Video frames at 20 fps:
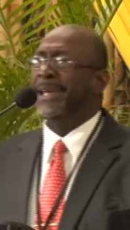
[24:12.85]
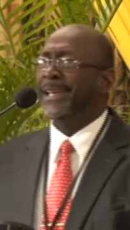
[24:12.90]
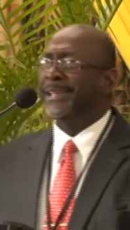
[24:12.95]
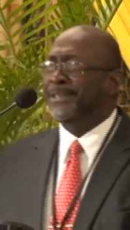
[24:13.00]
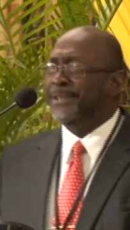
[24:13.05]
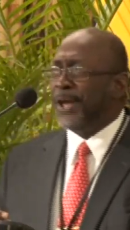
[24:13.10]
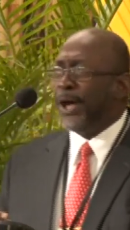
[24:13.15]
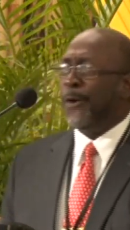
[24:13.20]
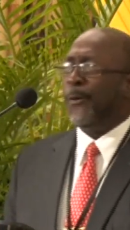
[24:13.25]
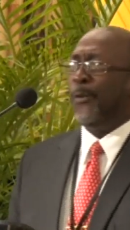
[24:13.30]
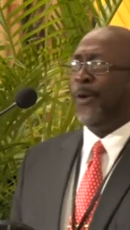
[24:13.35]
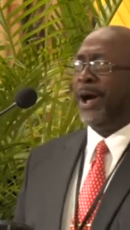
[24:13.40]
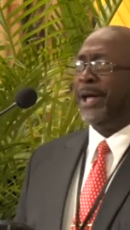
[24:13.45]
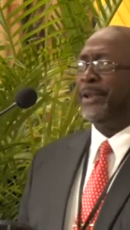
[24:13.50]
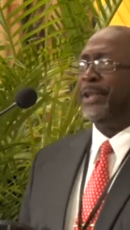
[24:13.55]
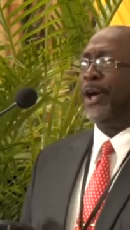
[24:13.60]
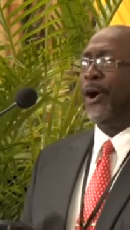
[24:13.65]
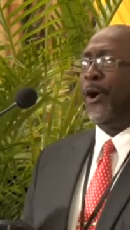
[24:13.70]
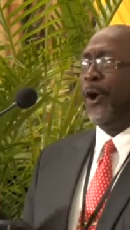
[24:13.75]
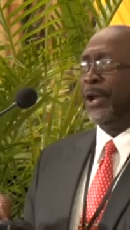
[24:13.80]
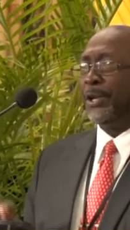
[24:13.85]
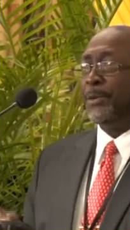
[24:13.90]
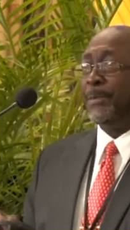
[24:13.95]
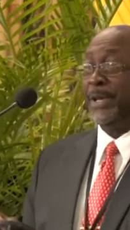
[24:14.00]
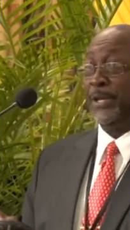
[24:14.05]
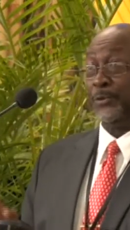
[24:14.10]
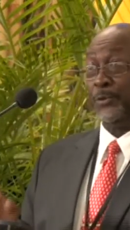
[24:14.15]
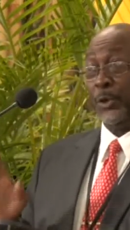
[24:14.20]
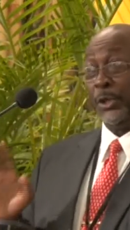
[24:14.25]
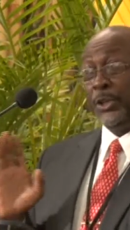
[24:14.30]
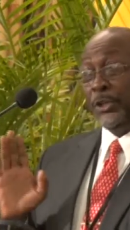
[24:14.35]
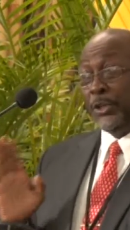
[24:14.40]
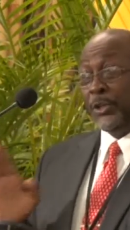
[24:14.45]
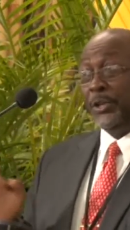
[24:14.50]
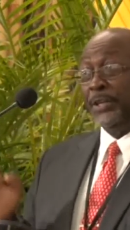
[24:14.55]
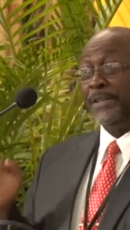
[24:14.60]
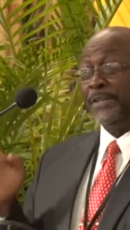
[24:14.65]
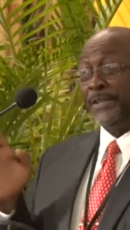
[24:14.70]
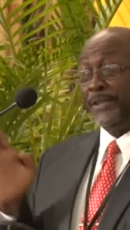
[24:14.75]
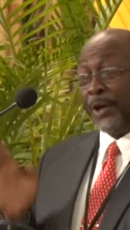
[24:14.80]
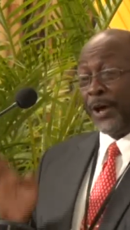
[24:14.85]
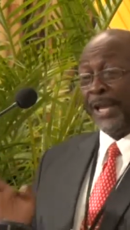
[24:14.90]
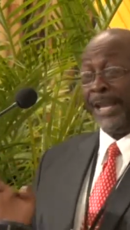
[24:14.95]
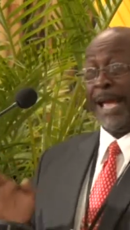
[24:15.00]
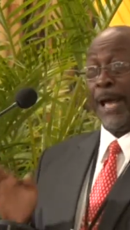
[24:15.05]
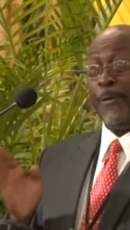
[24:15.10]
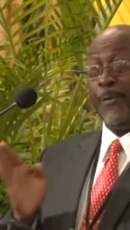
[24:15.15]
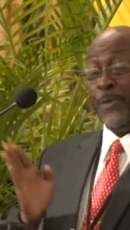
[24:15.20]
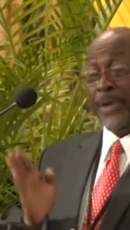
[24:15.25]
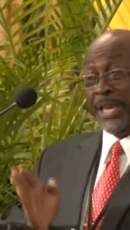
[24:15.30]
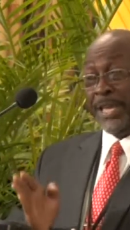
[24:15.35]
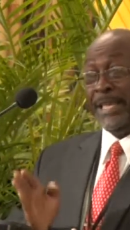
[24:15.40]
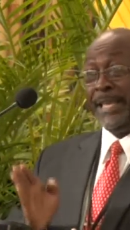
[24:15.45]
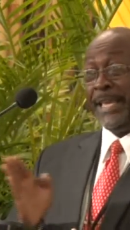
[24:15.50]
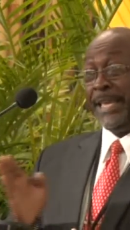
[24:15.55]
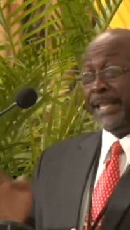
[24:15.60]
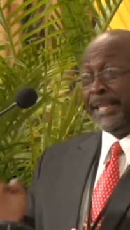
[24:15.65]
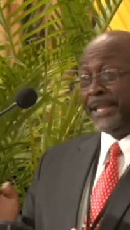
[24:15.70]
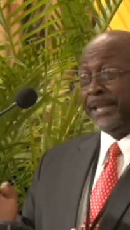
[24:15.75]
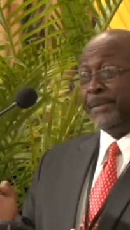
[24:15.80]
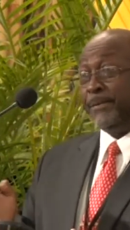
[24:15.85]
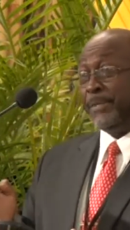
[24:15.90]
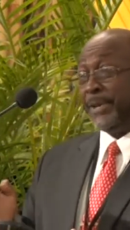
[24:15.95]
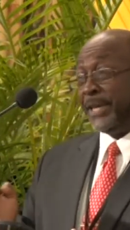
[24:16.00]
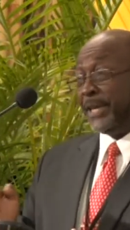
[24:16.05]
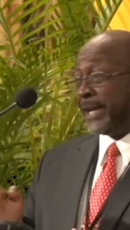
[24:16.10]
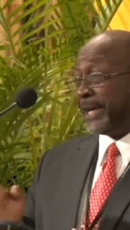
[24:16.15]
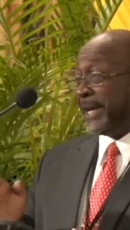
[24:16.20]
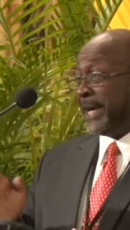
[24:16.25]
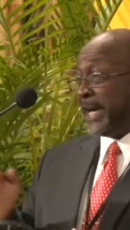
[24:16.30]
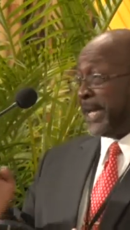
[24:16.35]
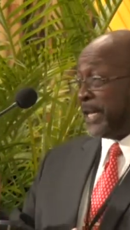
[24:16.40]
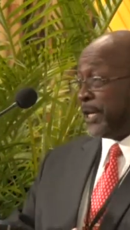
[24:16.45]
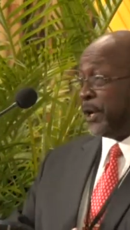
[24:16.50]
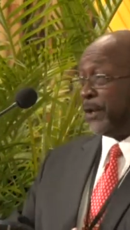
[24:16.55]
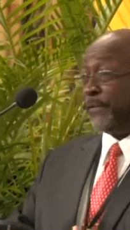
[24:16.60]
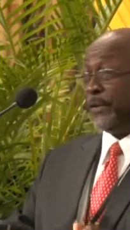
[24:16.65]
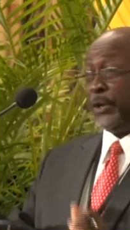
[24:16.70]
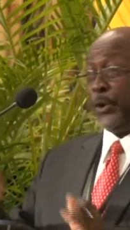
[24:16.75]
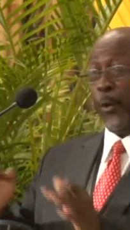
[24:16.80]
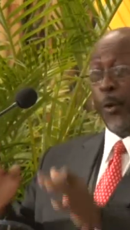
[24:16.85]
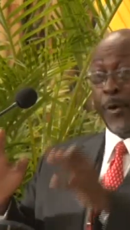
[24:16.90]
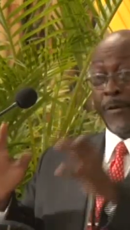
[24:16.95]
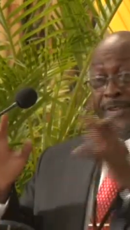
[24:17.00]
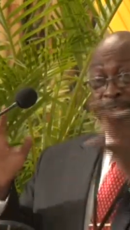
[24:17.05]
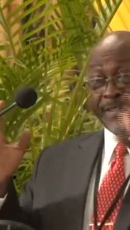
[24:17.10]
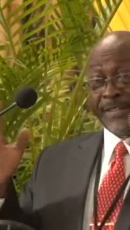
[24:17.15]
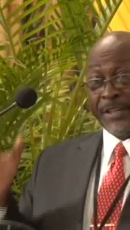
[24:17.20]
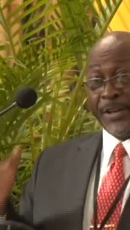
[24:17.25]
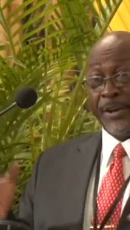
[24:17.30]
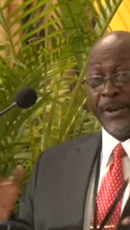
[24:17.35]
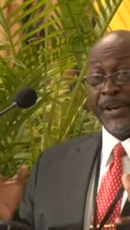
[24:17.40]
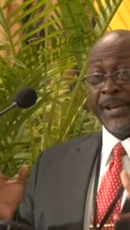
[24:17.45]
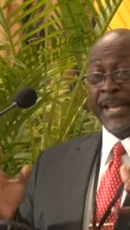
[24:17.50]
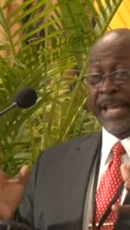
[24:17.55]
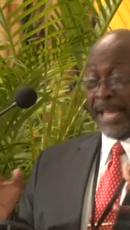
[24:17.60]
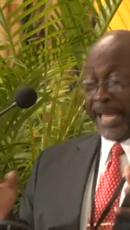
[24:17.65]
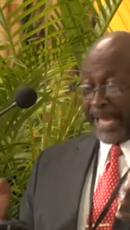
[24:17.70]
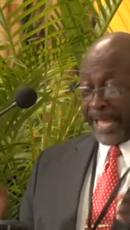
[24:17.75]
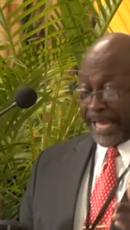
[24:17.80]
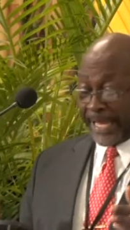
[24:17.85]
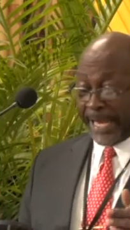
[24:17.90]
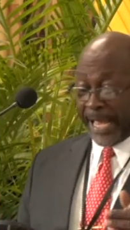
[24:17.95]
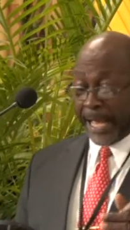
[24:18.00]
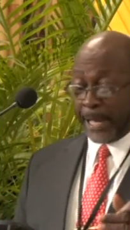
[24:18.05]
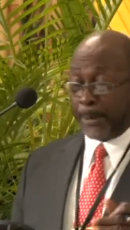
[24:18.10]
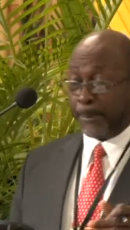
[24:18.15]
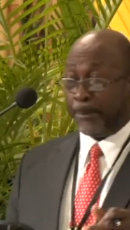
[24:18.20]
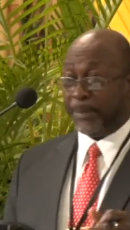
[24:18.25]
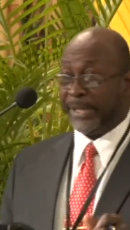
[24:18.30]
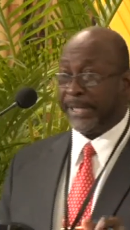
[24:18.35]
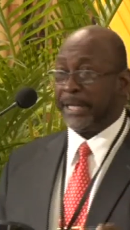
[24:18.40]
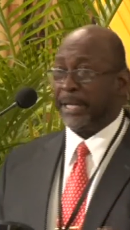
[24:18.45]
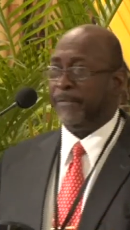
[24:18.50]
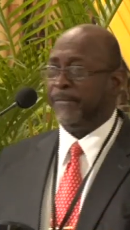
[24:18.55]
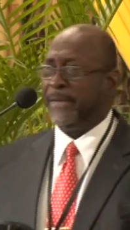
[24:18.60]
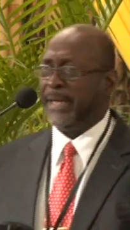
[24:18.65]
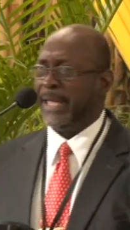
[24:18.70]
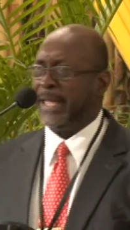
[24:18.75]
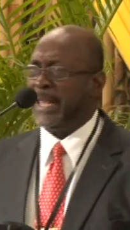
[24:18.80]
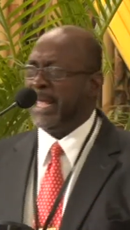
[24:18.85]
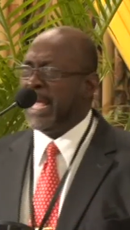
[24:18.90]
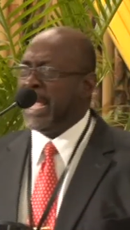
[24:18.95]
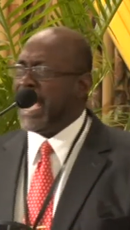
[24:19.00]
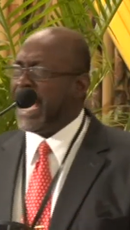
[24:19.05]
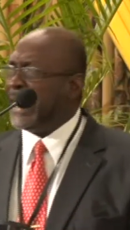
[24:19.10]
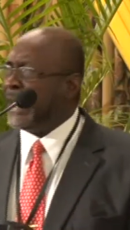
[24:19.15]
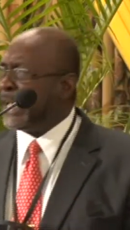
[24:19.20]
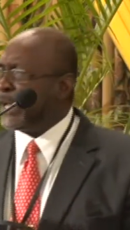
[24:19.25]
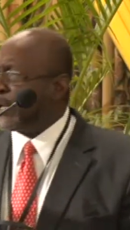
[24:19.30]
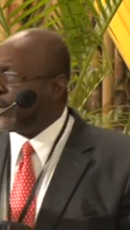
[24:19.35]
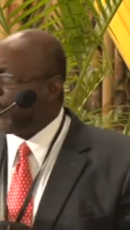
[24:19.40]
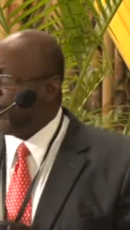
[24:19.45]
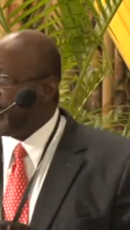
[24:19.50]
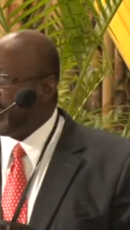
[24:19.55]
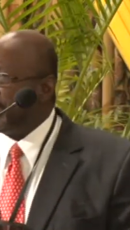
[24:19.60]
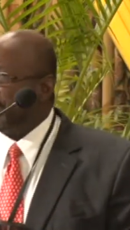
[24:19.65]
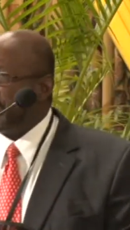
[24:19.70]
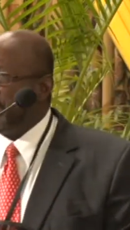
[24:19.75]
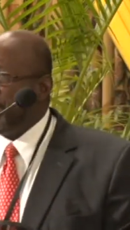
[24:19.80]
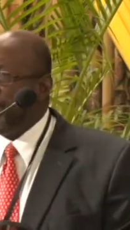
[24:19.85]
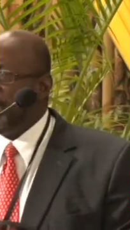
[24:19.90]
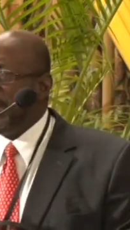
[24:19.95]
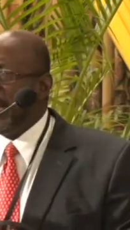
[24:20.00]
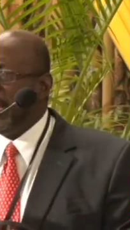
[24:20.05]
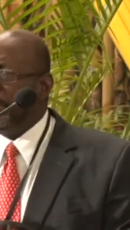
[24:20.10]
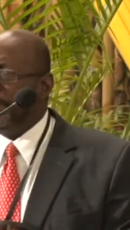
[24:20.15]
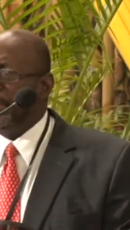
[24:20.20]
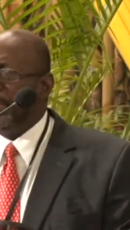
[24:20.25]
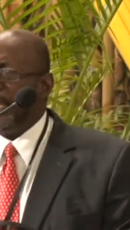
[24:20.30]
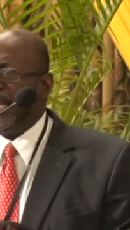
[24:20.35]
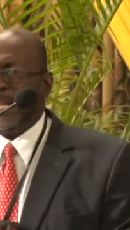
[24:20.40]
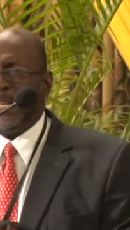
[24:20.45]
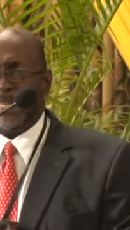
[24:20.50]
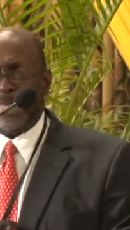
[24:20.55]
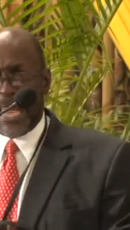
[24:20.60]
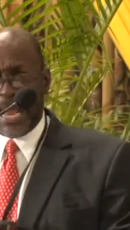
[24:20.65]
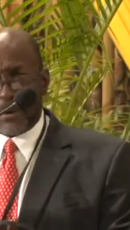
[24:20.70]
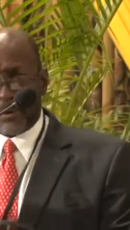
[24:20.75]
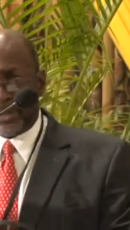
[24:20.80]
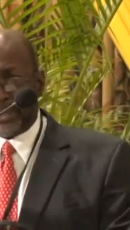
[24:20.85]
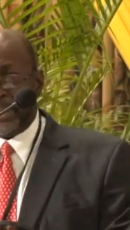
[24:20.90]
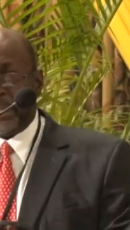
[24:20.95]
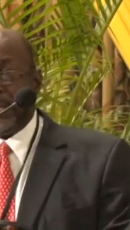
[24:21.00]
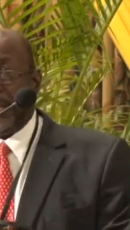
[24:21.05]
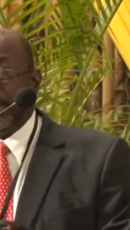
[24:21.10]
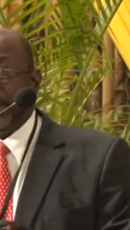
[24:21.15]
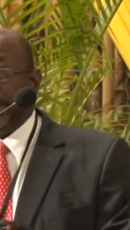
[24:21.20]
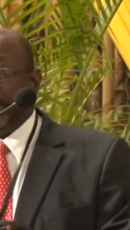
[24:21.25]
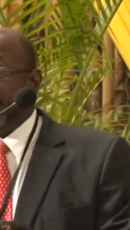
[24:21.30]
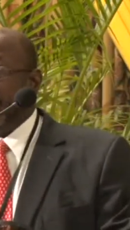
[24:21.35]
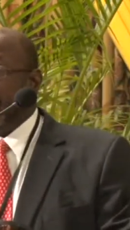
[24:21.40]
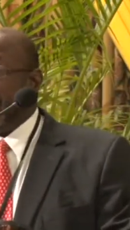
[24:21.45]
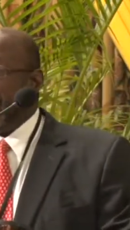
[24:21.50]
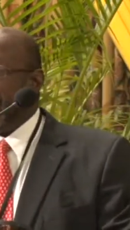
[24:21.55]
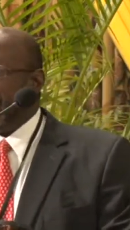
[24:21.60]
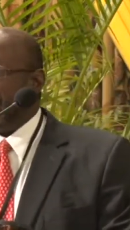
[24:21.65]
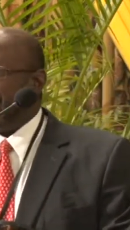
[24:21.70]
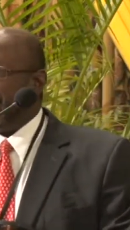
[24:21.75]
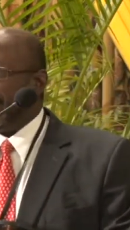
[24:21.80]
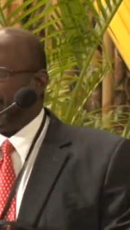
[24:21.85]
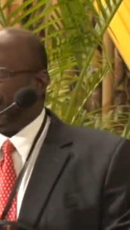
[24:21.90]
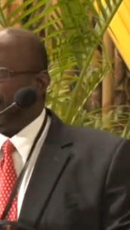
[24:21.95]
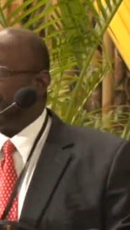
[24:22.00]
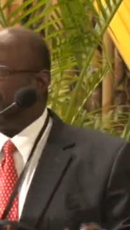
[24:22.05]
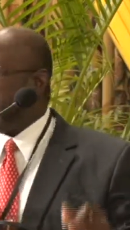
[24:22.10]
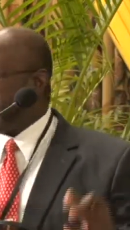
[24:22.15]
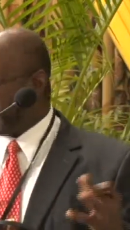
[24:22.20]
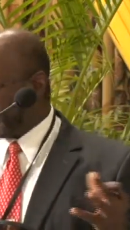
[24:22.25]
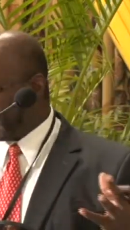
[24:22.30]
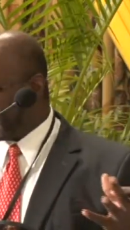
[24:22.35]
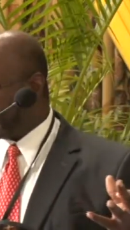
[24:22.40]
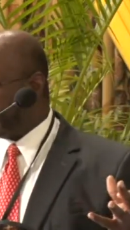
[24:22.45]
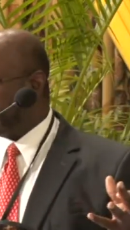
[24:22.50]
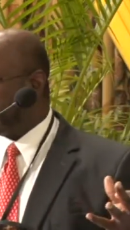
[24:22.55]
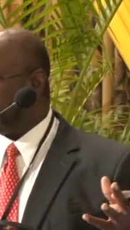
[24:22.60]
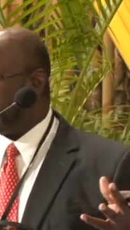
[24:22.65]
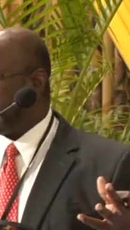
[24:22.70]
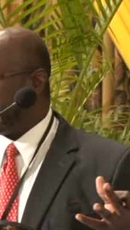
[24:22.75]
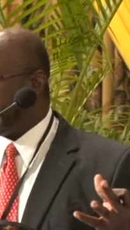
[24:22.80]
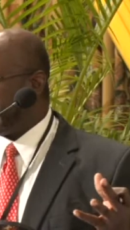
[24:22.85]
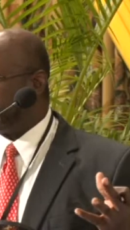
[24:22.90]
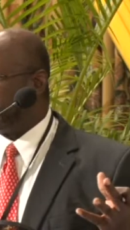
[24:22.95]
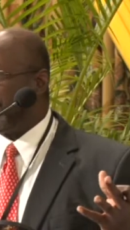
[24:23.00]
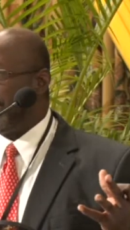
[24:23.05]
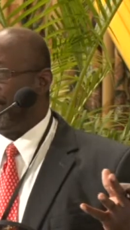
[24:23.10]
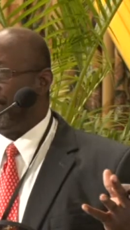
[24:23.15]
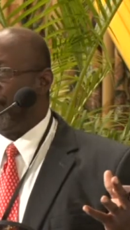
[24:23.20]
is not what they ought to be. So the unions thought that we need to be kind of an overseer in that particular vein. And it creates some level of integrity and trust, and that's very